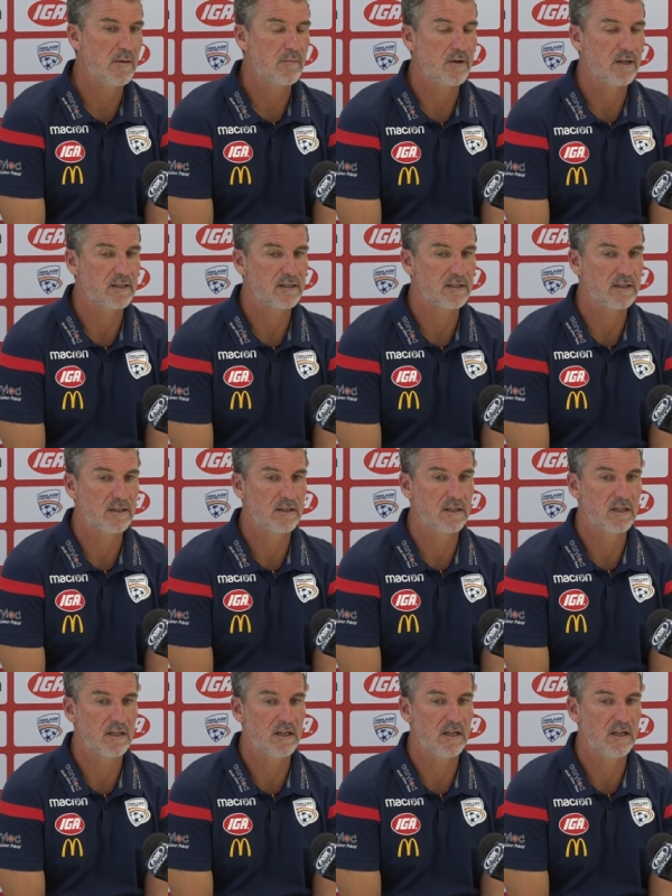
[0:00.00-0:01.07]
But
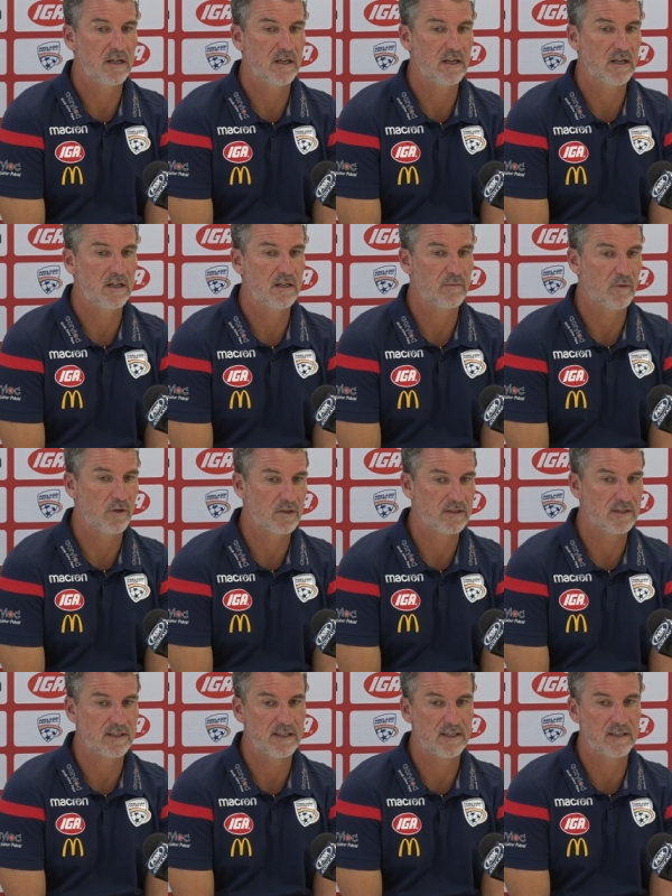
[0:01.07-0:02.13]
it
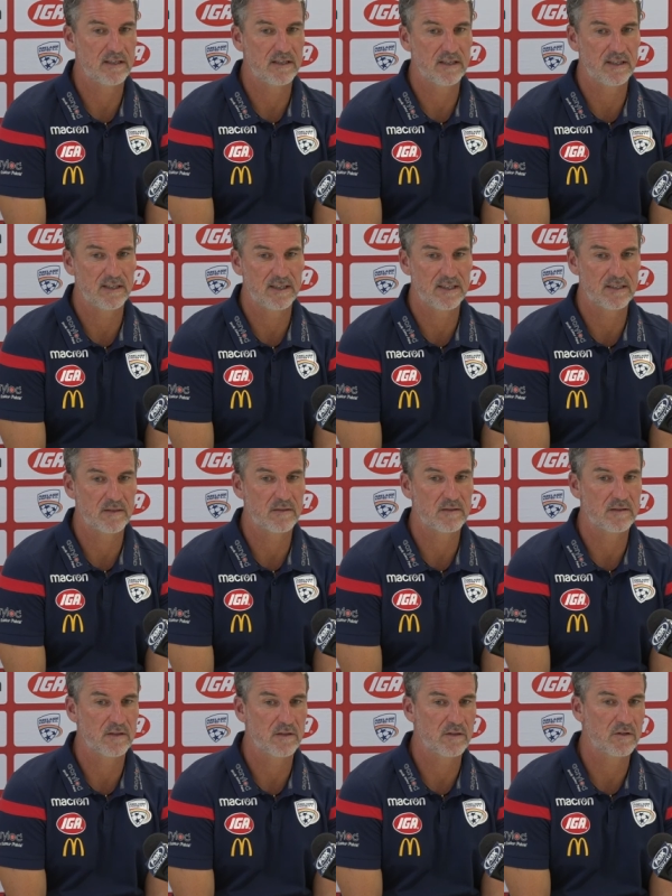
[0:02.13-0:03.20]
wasn't, and it
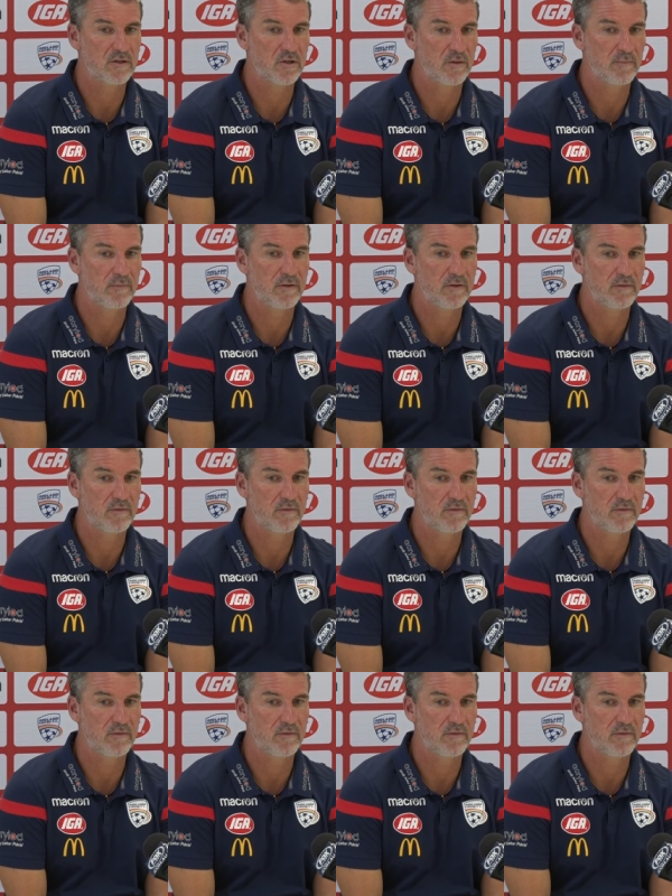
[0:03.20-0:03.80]
isn't the job